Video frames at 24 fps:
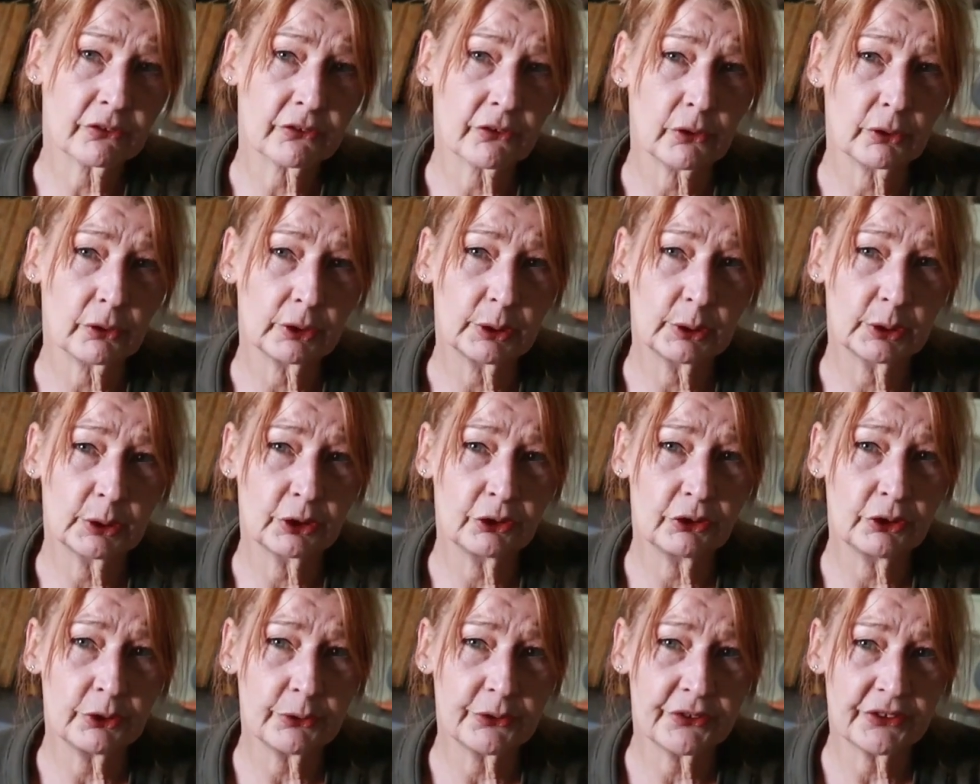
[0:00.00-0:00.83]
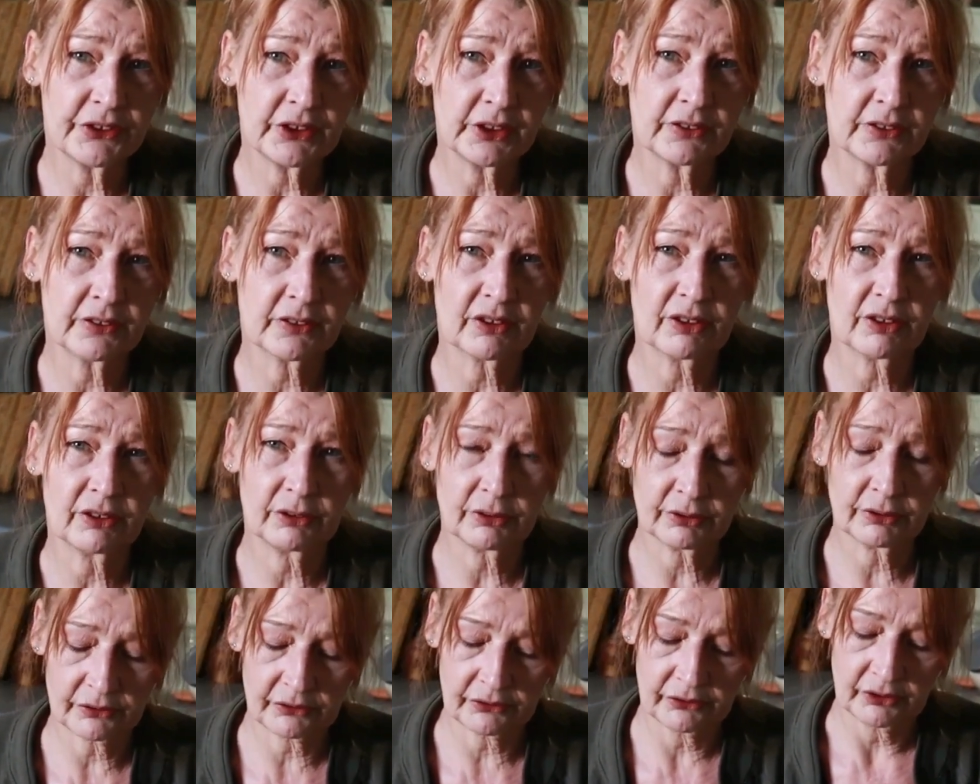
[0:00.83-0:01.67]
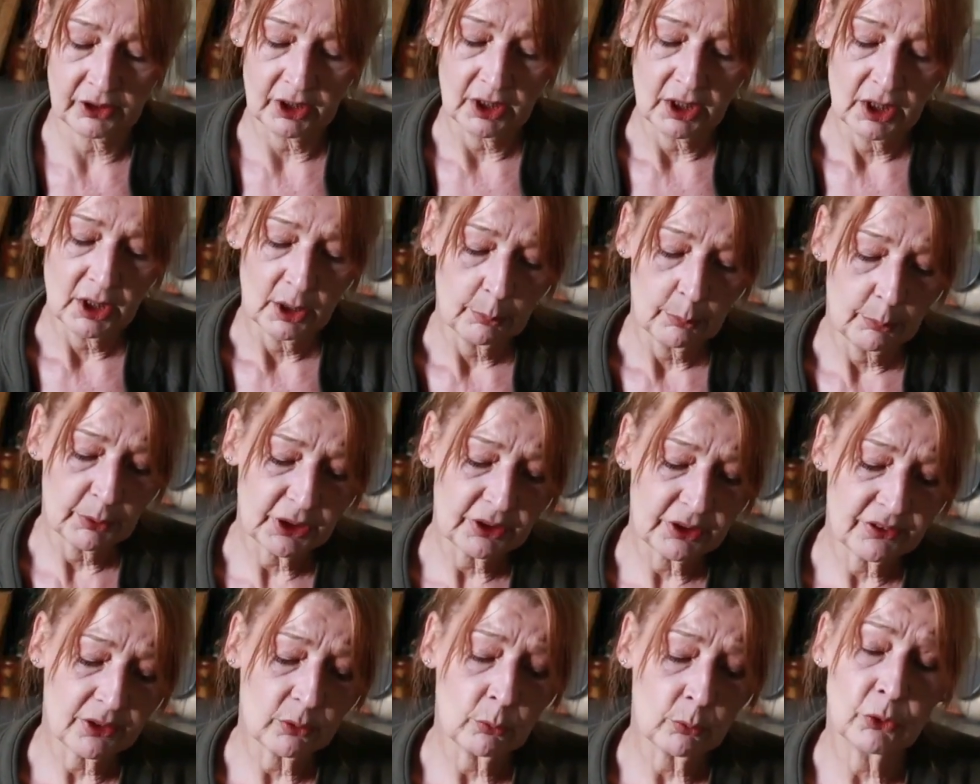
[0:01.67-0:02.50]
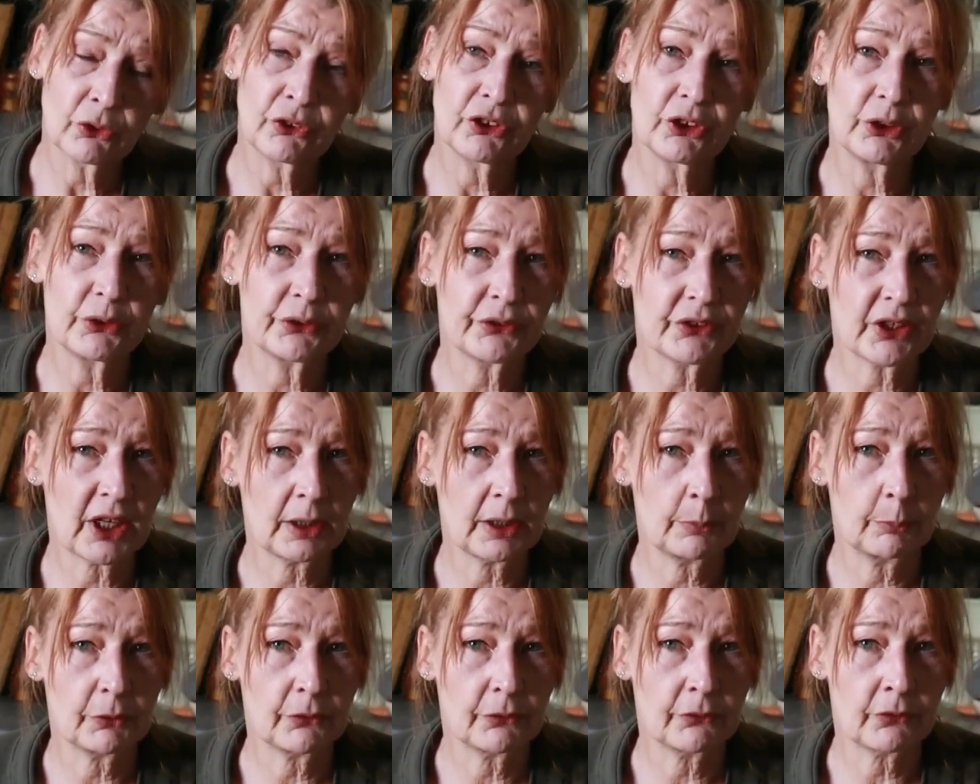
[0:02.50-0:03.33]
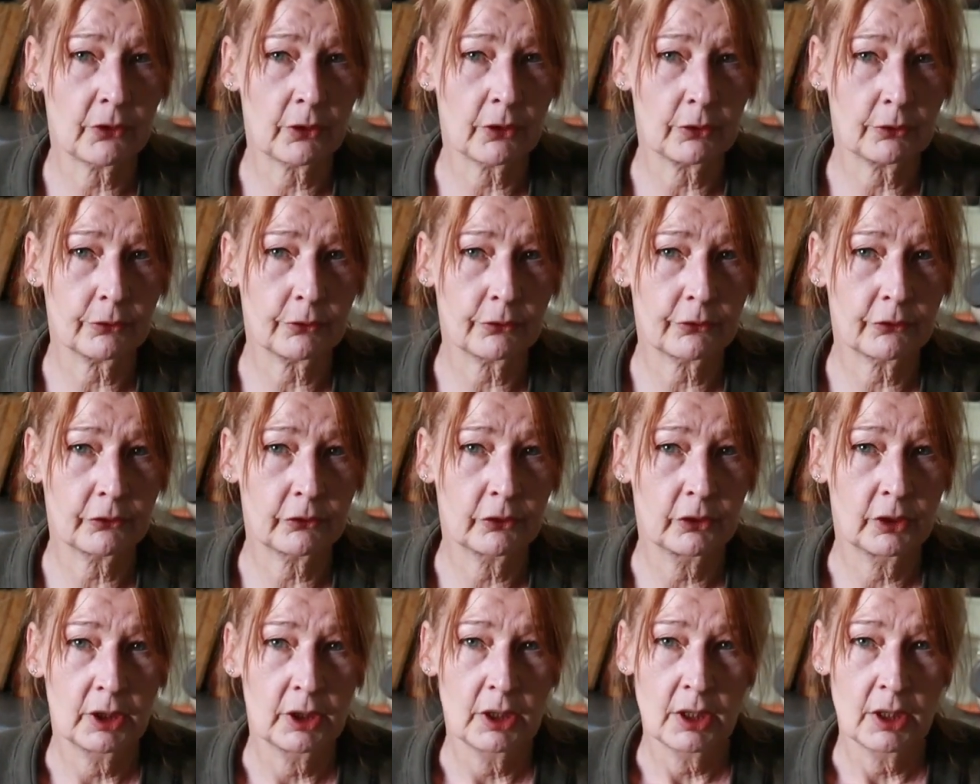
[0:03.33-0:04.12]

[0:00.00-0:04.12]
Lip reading: salt, you could use sea salt, but you don't want to use table salt.